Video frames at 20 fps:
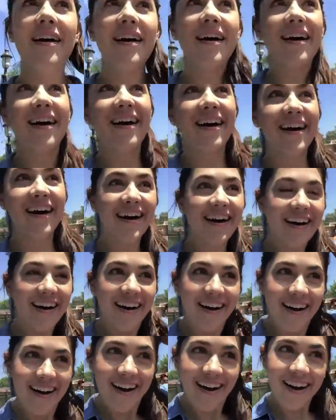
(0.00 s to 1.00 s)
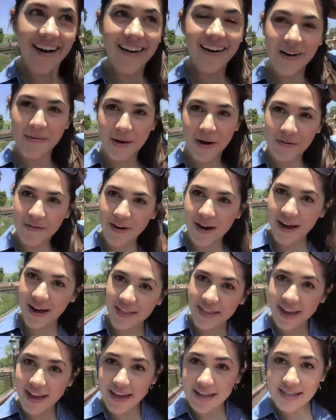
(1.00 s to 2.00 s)
I would never have known. About
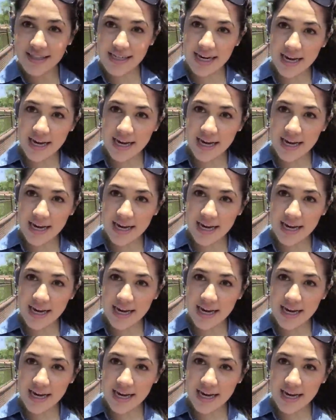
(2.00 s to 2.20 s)
what? The hand